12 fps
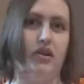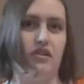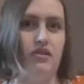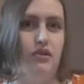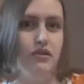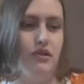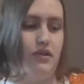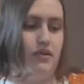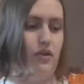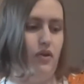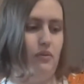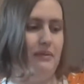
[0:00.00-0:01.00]
it to go to a good
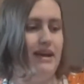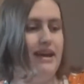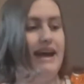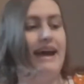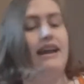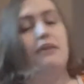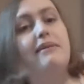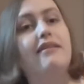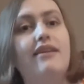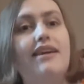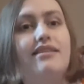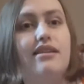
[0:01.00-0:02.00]
home. And I've been
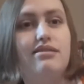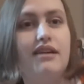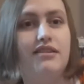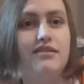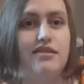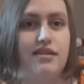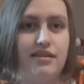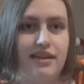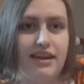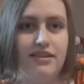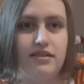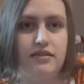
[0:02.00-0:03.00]
looking at this center, it says
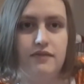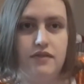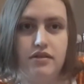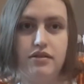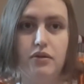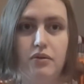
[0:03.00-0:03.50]
kitten for so